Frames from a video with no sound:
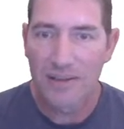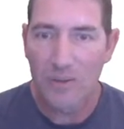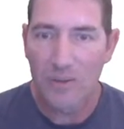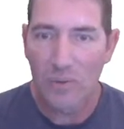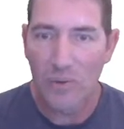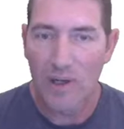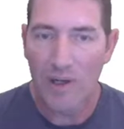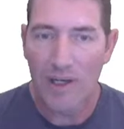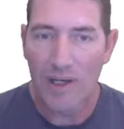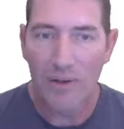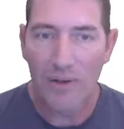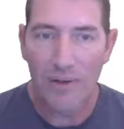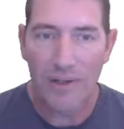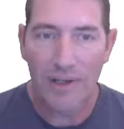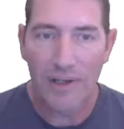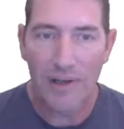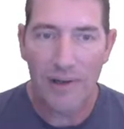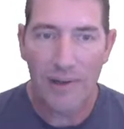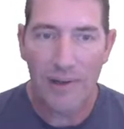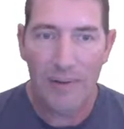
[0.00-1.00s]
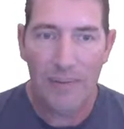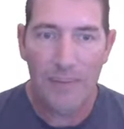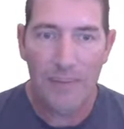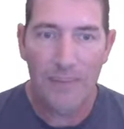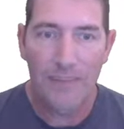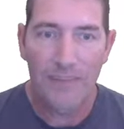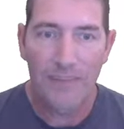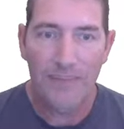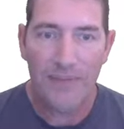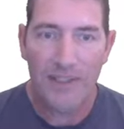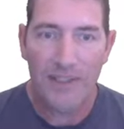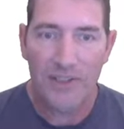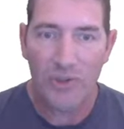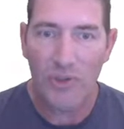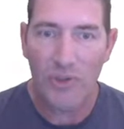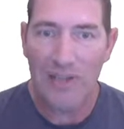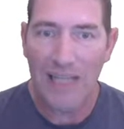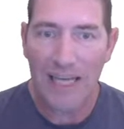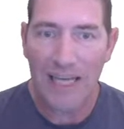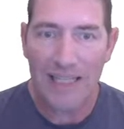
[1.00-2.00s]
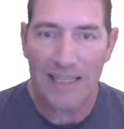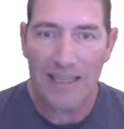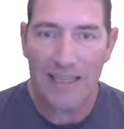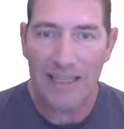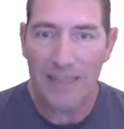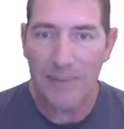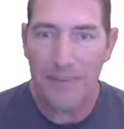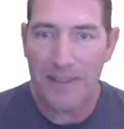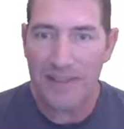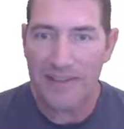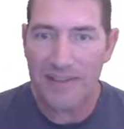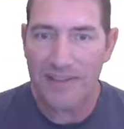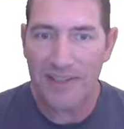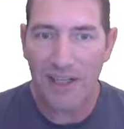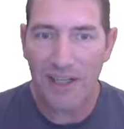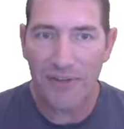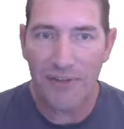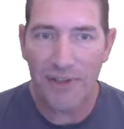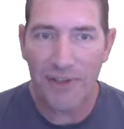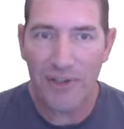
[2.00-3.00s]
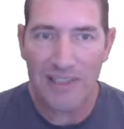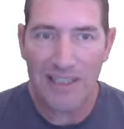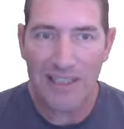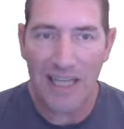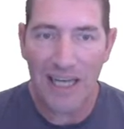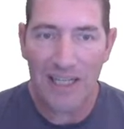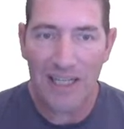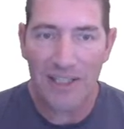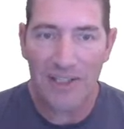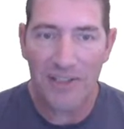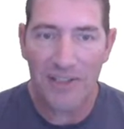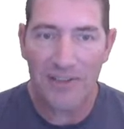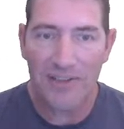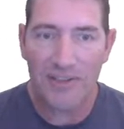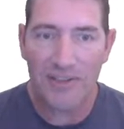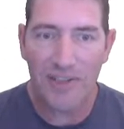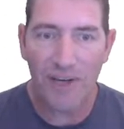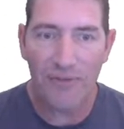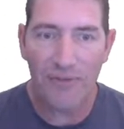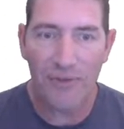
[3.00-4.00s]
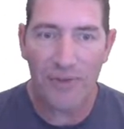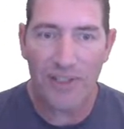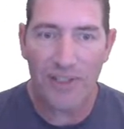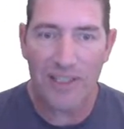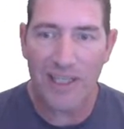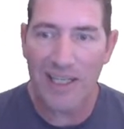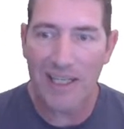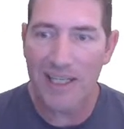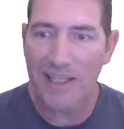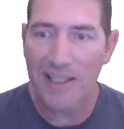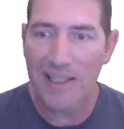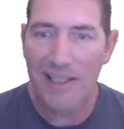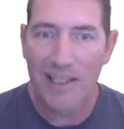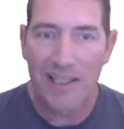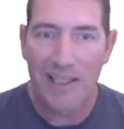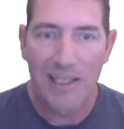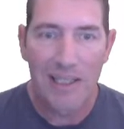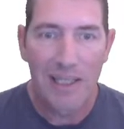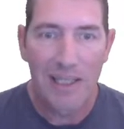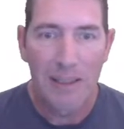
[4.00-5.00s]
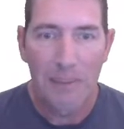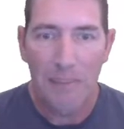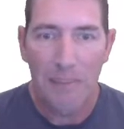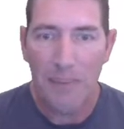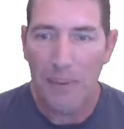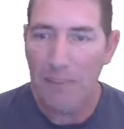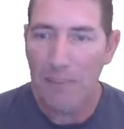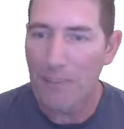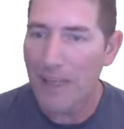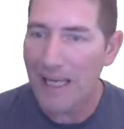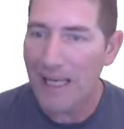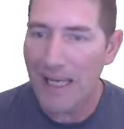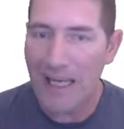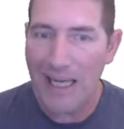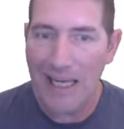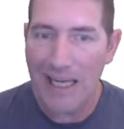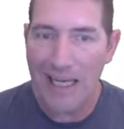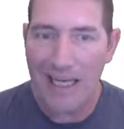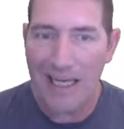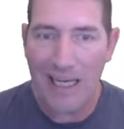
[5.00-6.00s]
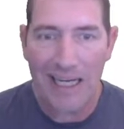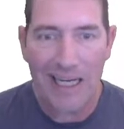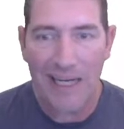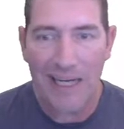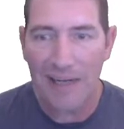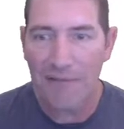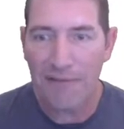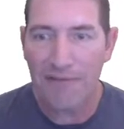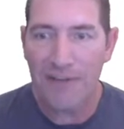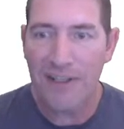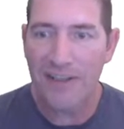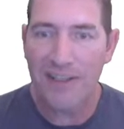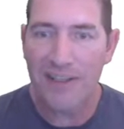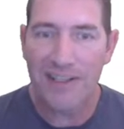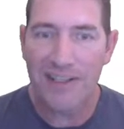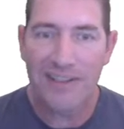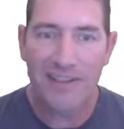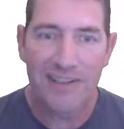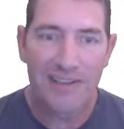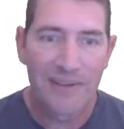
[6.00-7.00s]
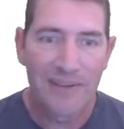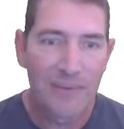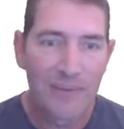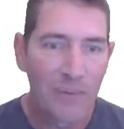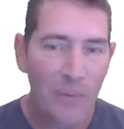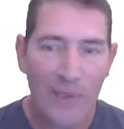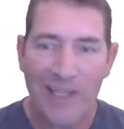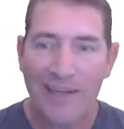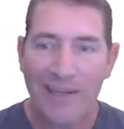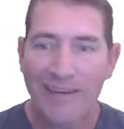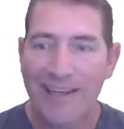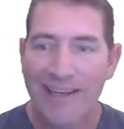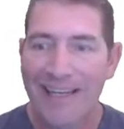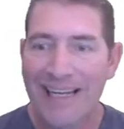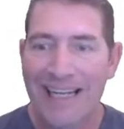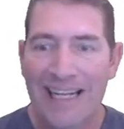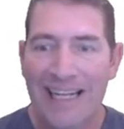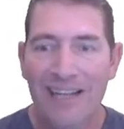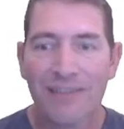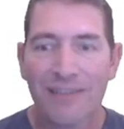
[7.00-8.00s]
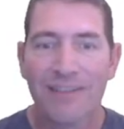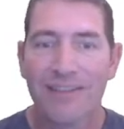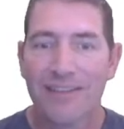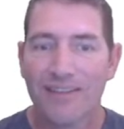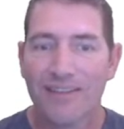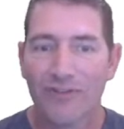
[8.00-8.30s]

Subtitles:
Wow, okay. So a lot of limited stuff here. There's a lot of good stuff you can hit. But man, I got a feeling we ain't gonna get any of it.